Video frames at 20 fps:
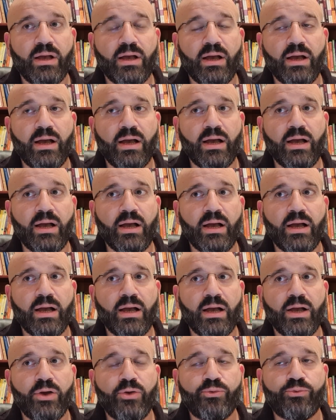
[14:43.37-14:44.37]

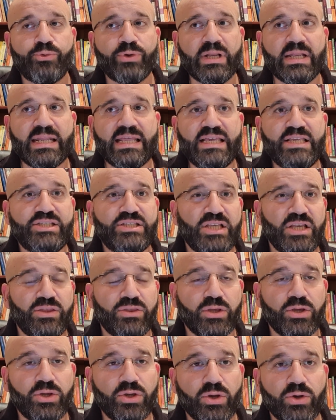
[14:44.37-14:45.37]
releasing
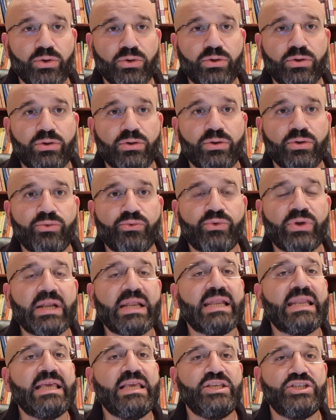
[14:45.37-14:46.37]
the yoke,
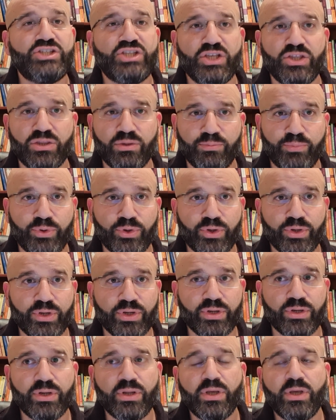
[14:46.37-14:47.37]
releasing the
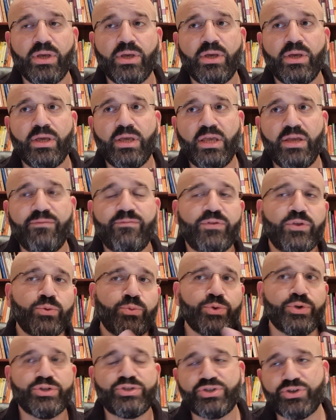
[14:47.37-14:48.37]
burden. If the
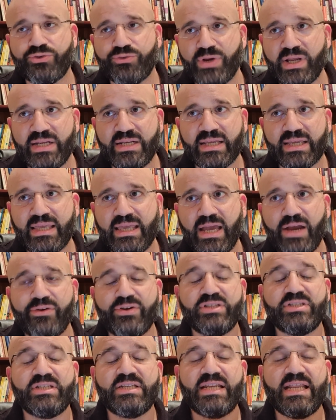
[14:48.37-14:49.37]
word surrender
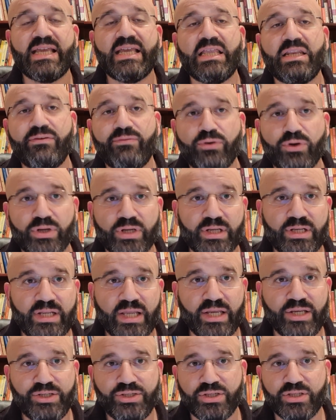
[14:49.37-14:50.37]
carries negative
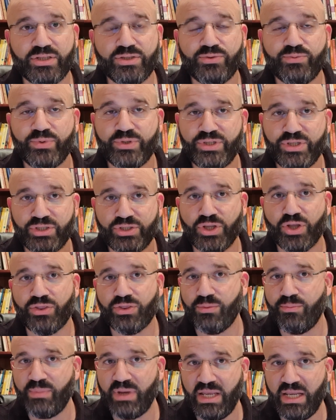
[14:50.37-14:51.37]
connotations, which is not
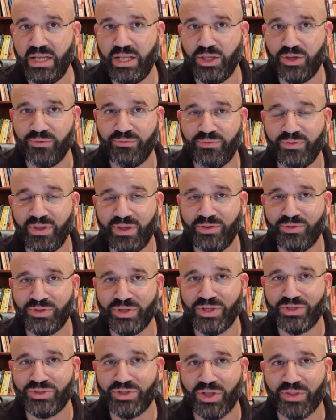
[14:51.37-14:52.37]
the meaning of
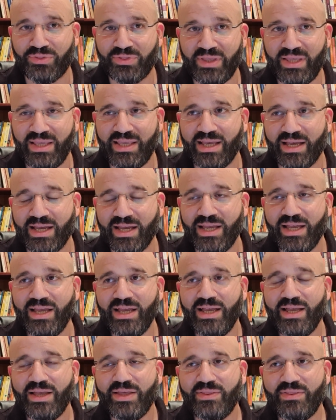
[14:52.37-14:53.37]
is not
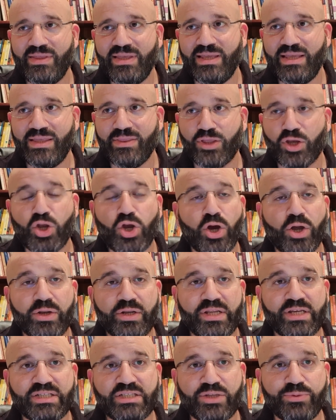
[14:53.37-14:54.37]
the
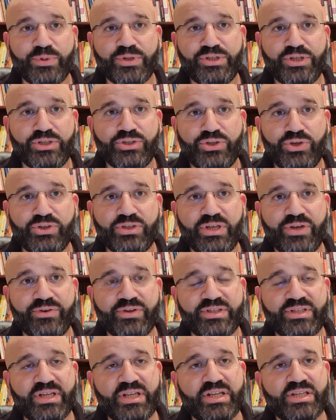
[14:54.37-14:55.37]
context in which is used here,
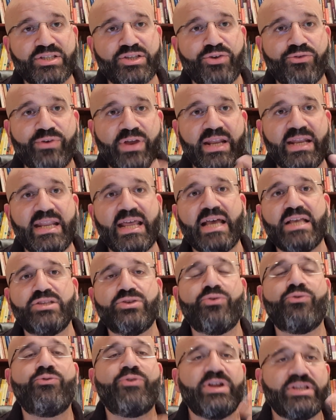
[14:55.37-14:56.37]
as in a surrender as
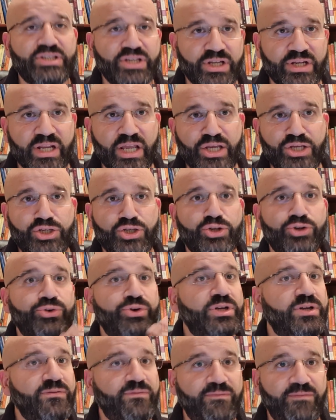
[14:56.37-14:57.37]
a resignation or
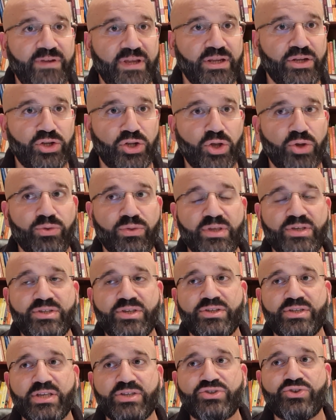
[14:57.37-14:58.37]
a defeat. No, this
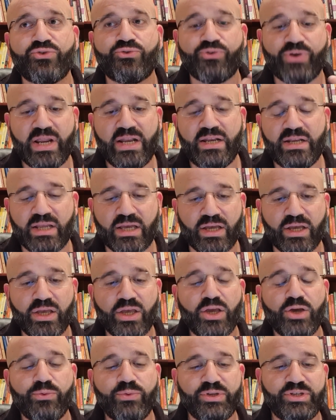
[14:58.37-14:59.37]
is a surrender
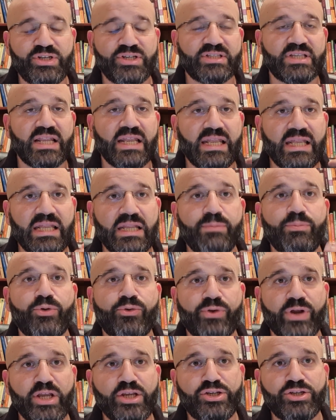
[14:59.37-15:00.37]
which is a
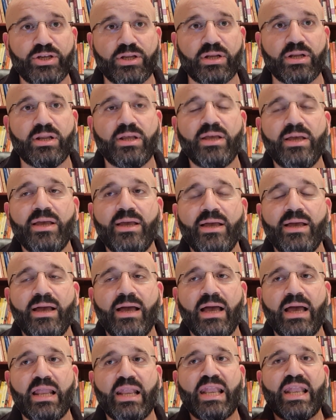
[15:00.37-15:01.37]
liberation,
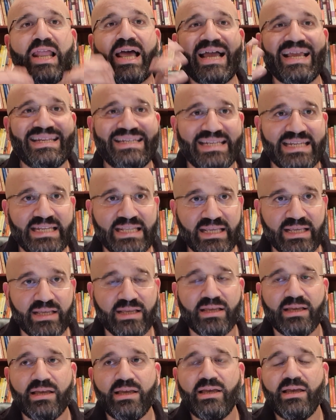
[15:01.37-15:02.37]
a
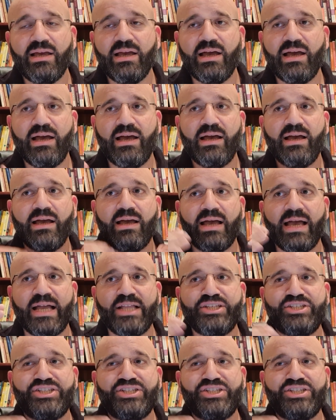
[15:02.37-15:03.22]
lightening, a